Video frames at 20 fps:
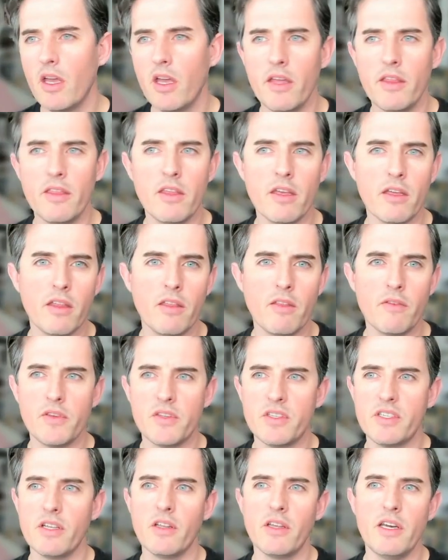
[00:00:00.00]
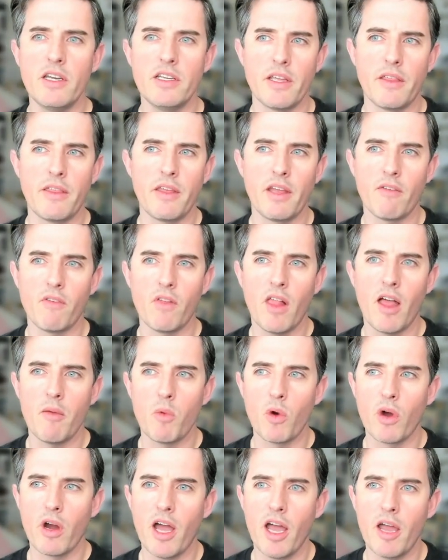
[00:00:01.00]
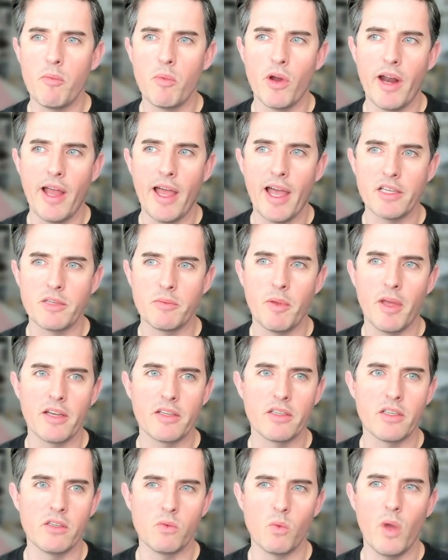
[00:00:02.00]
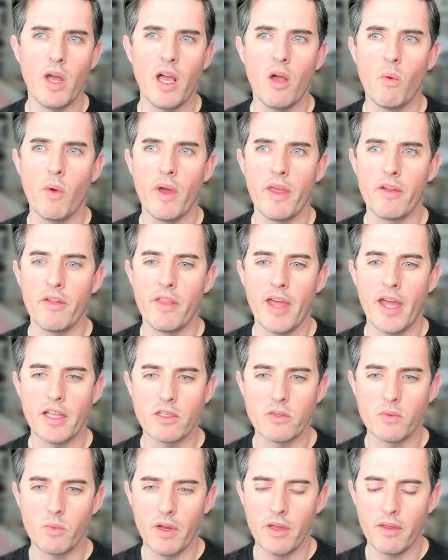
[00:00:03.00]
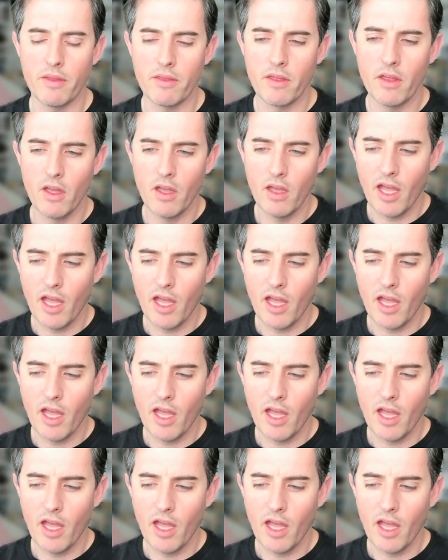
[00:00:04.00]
the facilities, I think, have a lot more hybrid aspects as well, whether that's with